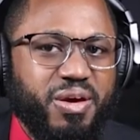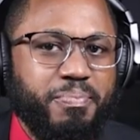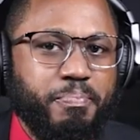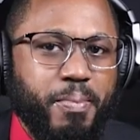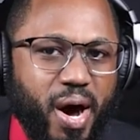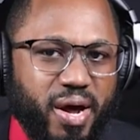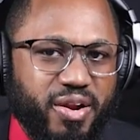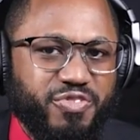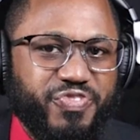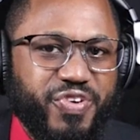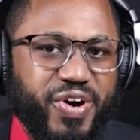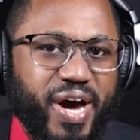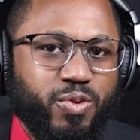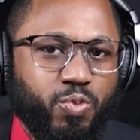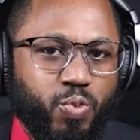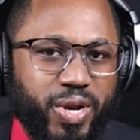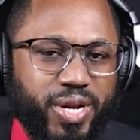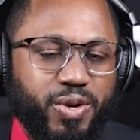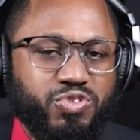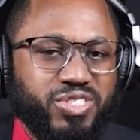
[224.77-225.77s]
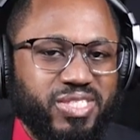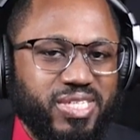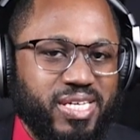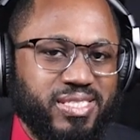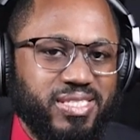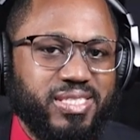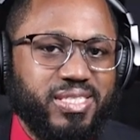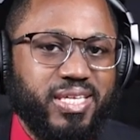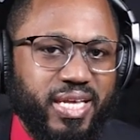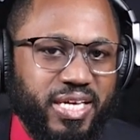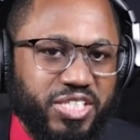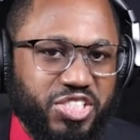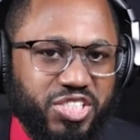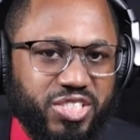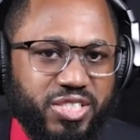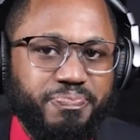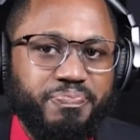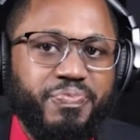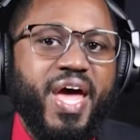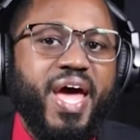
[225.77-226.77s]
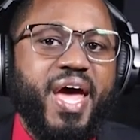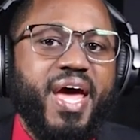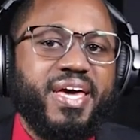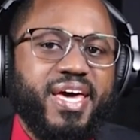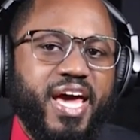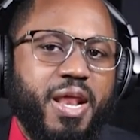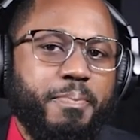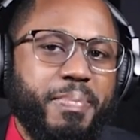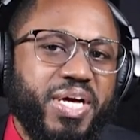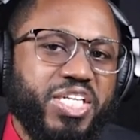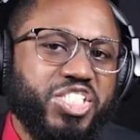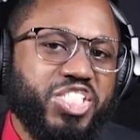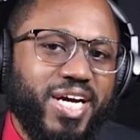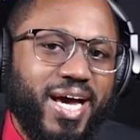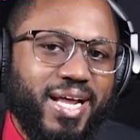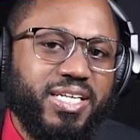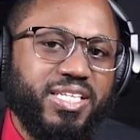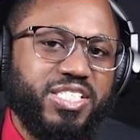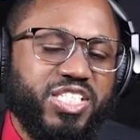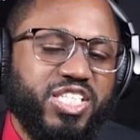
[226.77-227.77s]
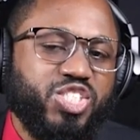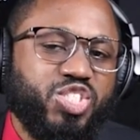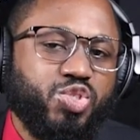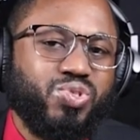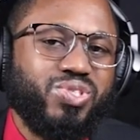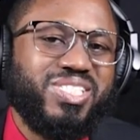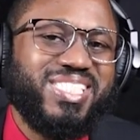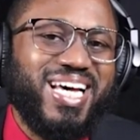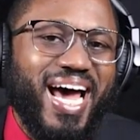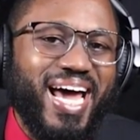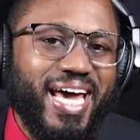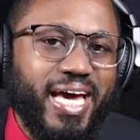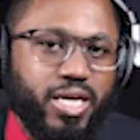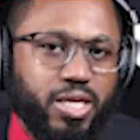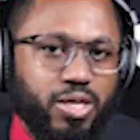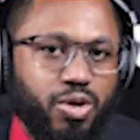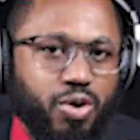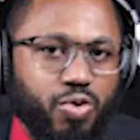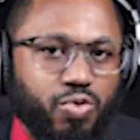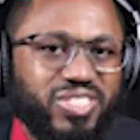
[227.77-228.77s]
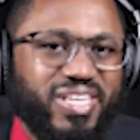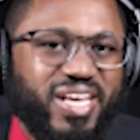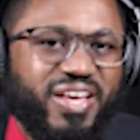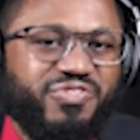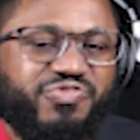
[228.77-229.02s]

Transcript: modified Windows installation can be challenging to diagnose and